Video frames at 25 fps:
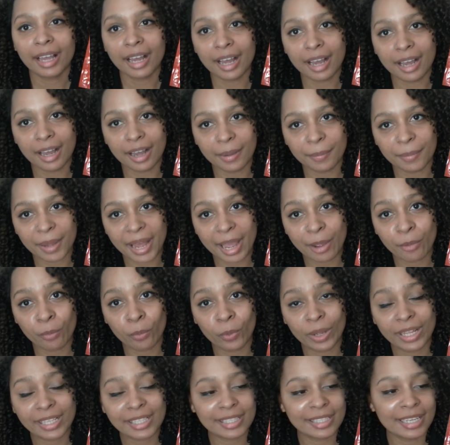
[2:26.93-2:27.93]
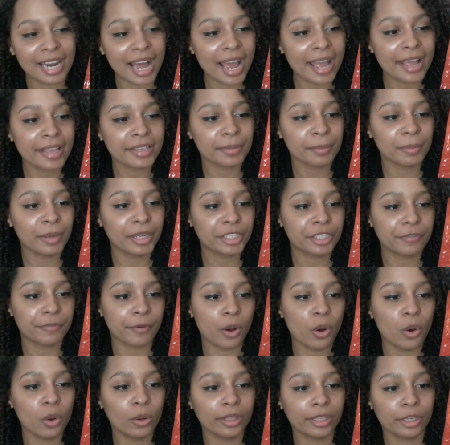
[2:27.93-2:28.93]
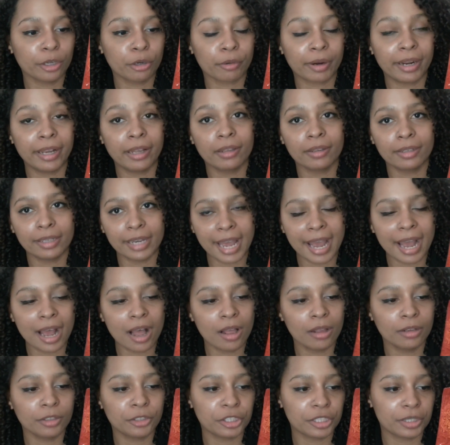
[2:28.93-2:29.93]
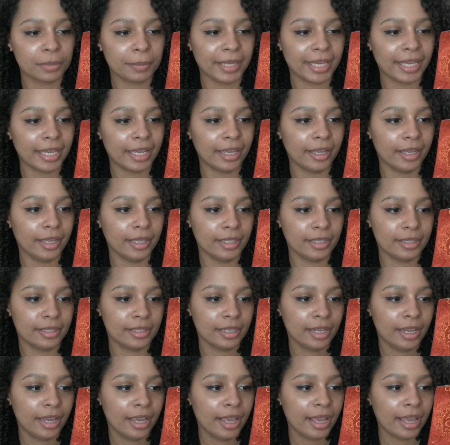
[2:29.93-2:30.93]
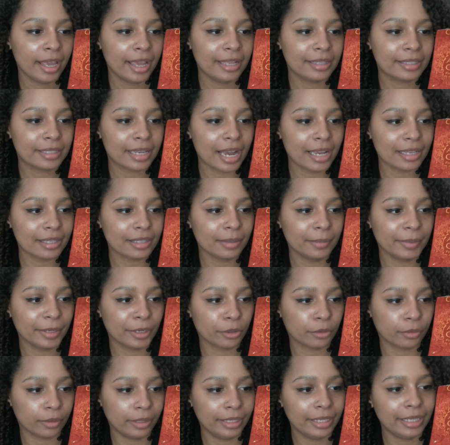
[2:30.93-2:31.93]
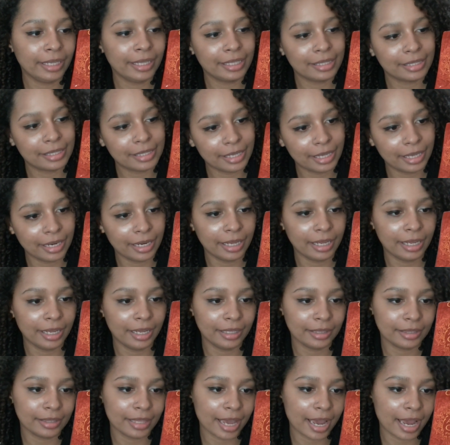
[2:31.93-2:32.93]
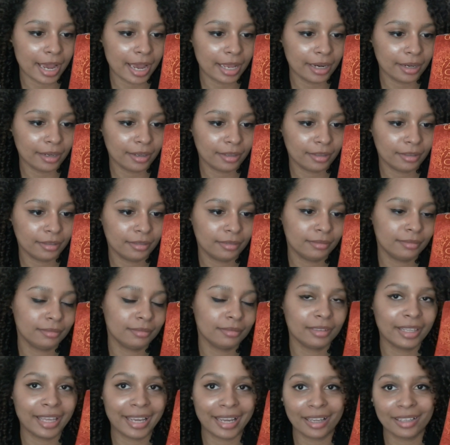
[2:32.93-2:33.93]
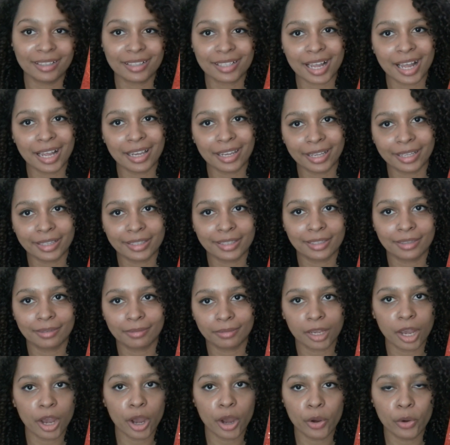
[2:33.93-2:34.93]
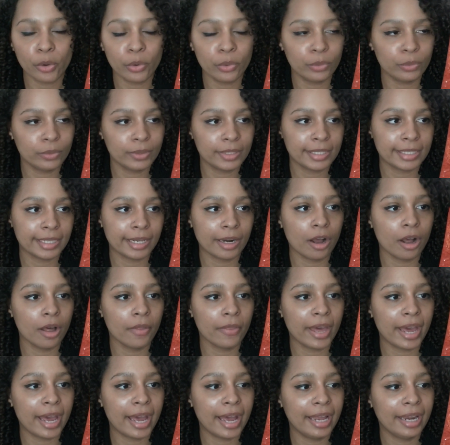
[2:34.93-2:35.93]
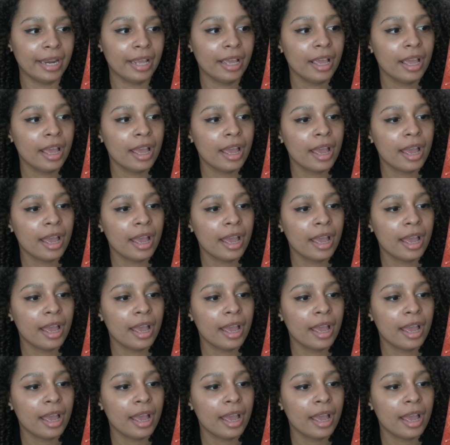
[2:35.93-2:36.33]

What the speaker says: It's not as much of a holy grail now just because it's got some ingredients in it that, like, it's got like cones and all that.